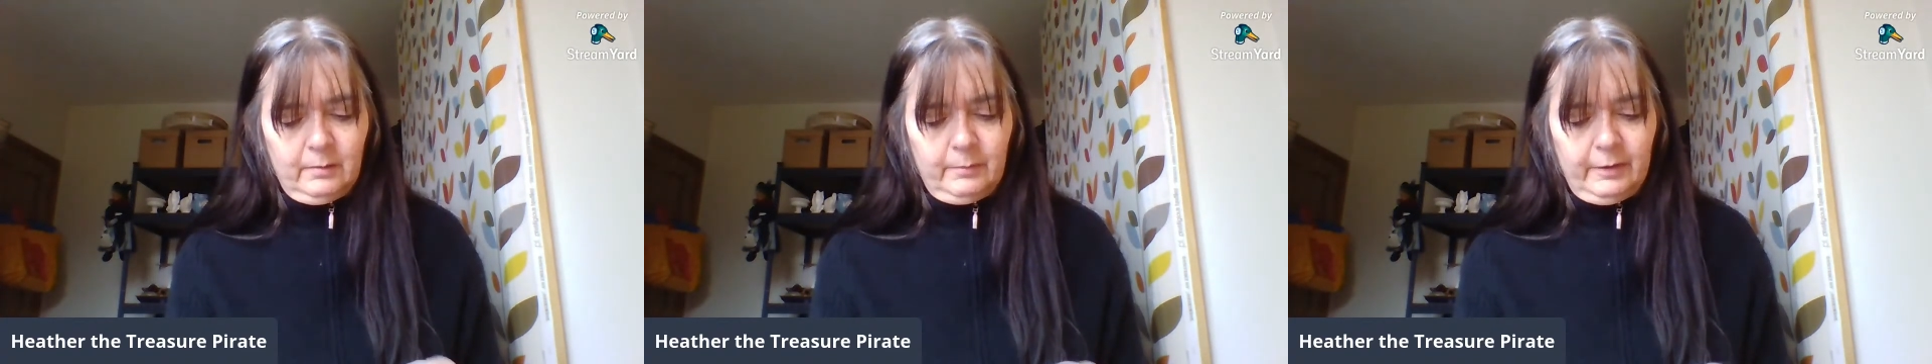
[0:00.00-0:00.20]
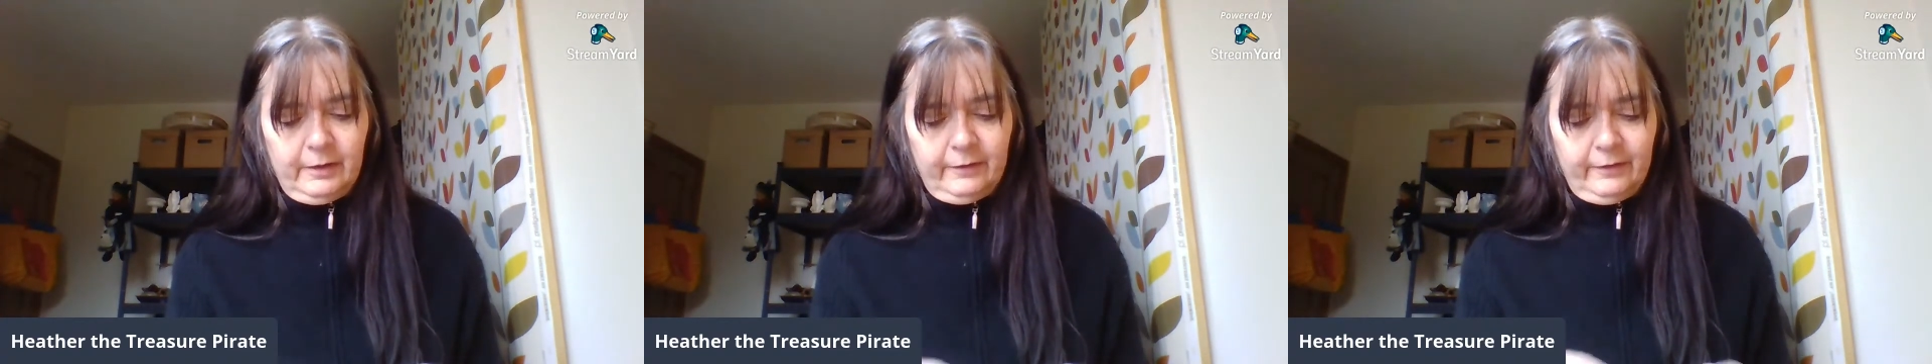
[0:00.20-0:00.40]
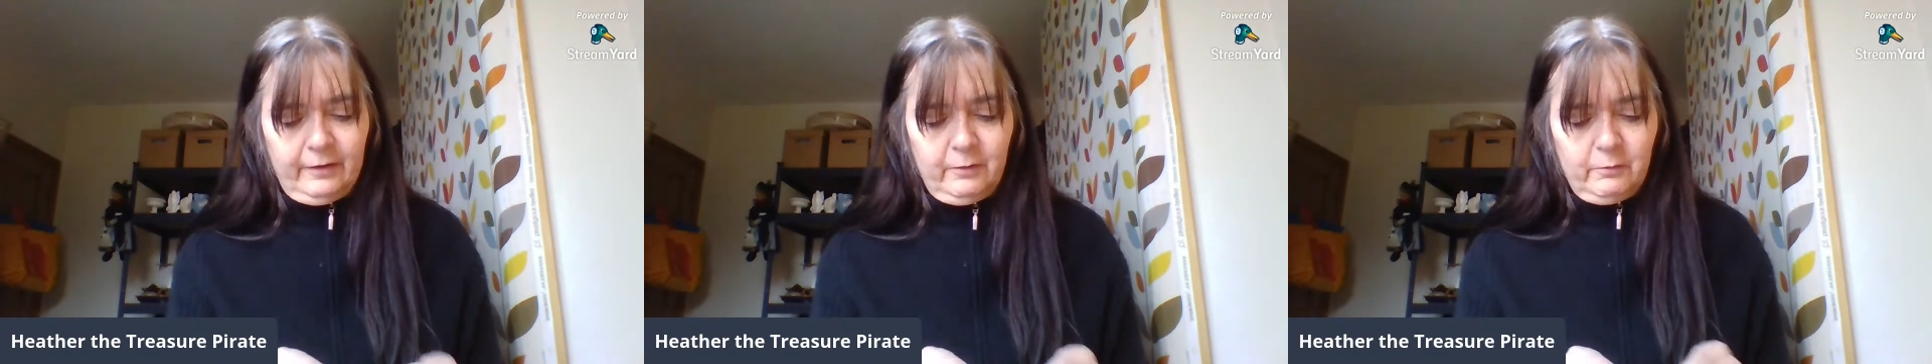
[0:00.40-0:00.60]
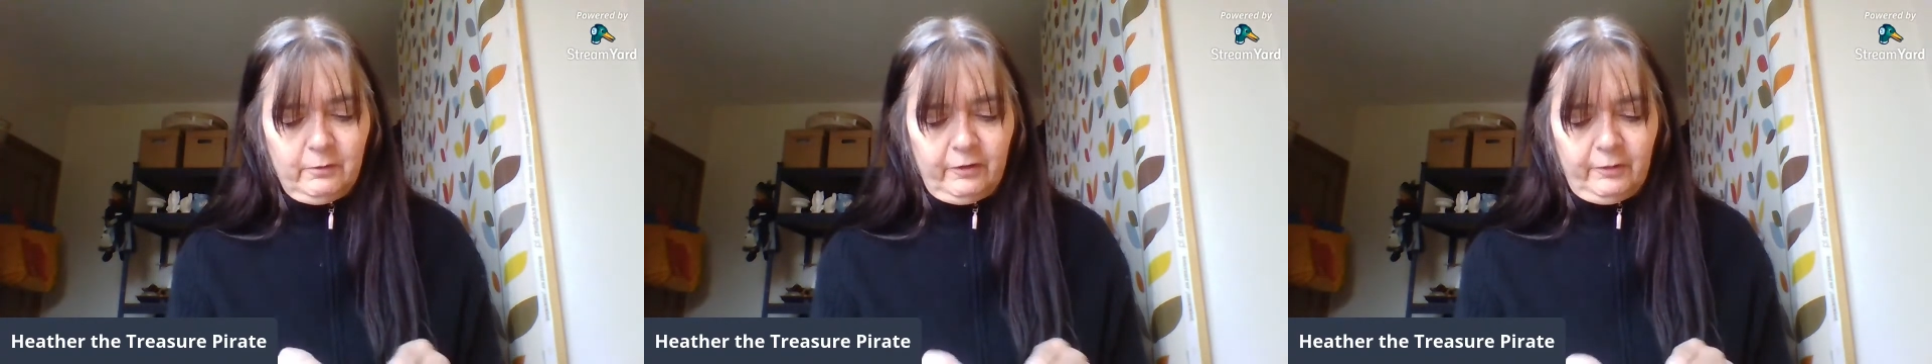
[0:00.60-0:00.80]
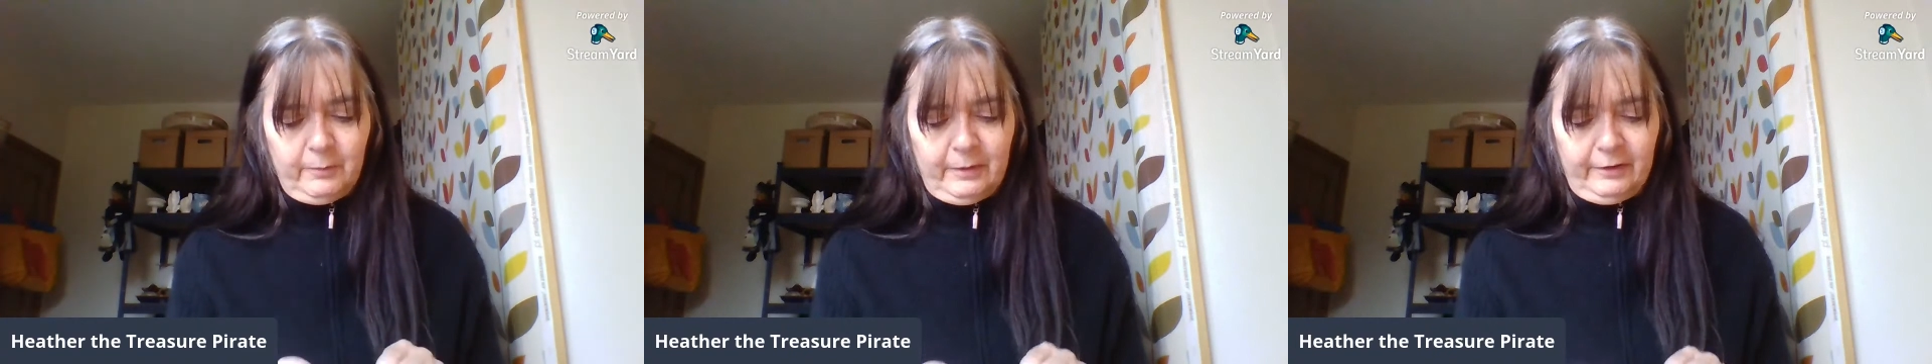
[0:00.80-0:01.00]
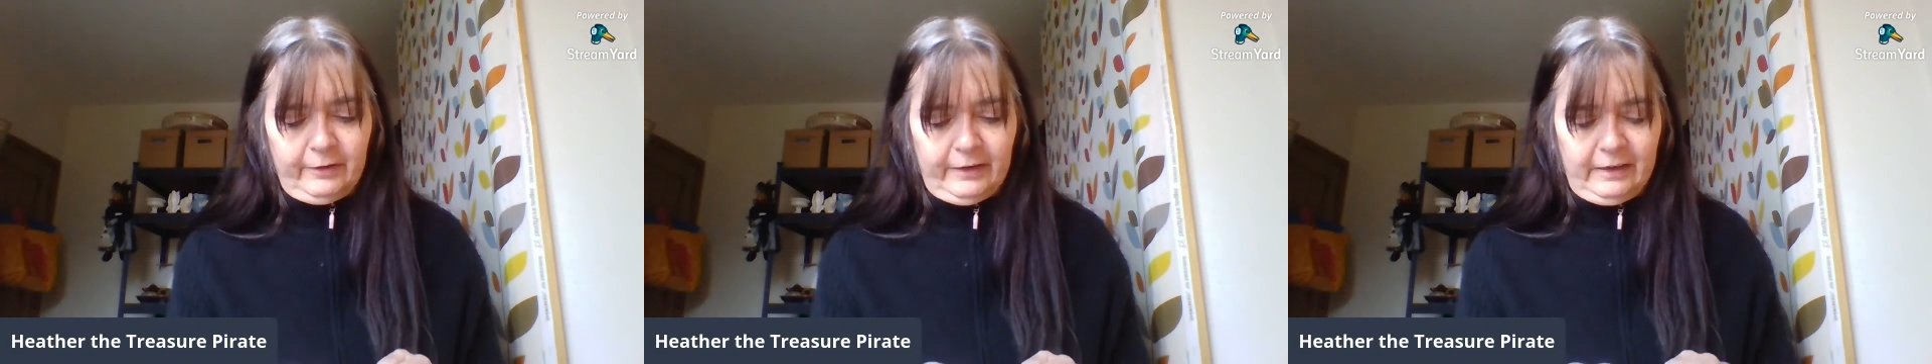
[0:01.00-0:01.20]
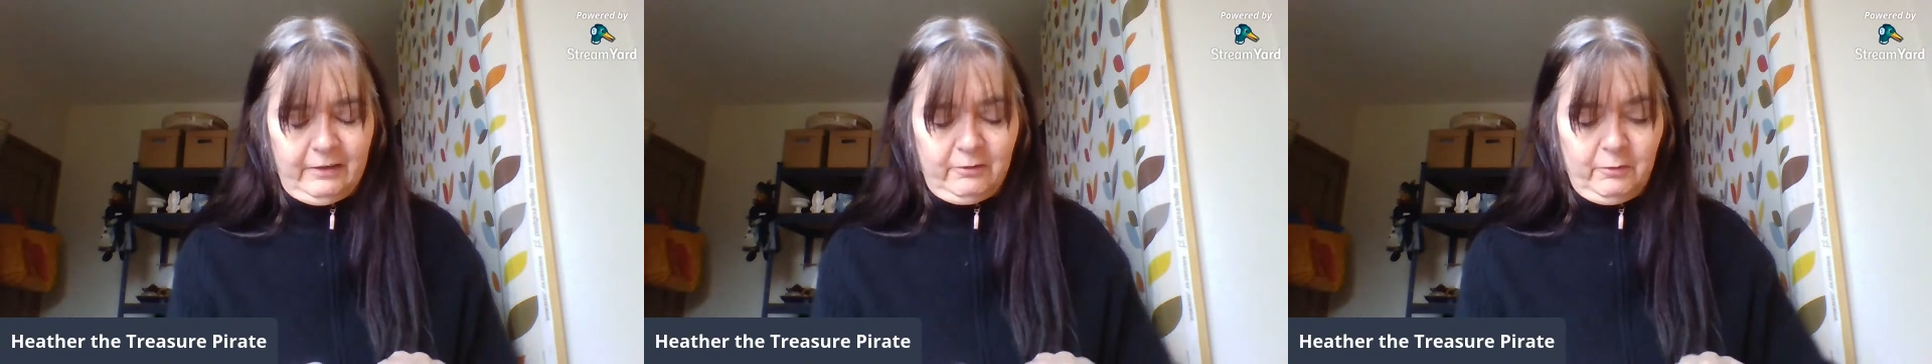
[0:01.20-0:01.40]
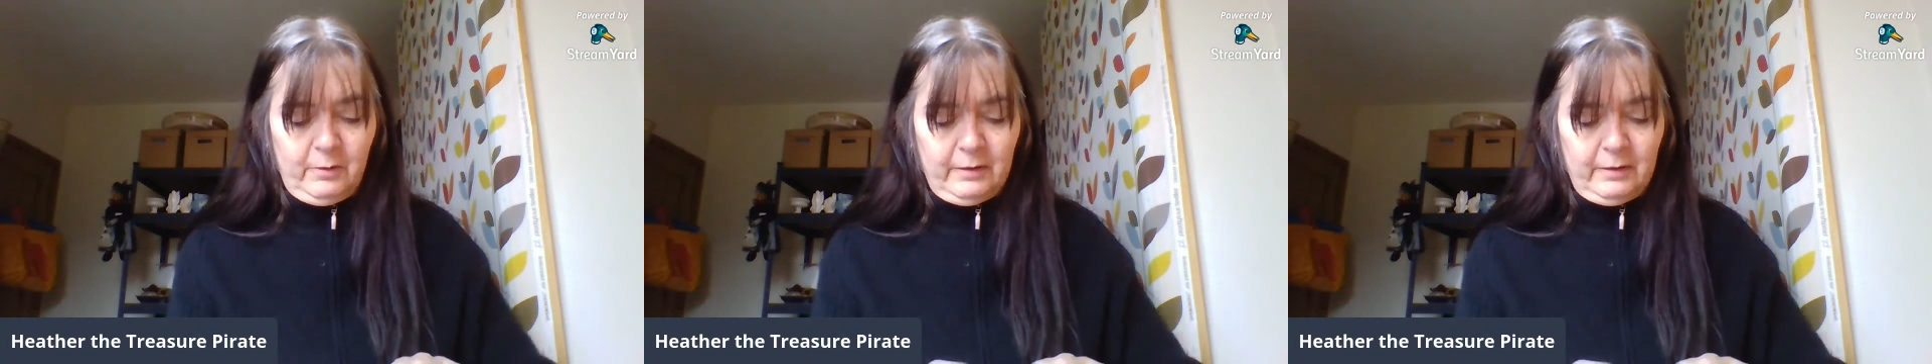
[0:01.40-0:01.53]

because in order to untangle,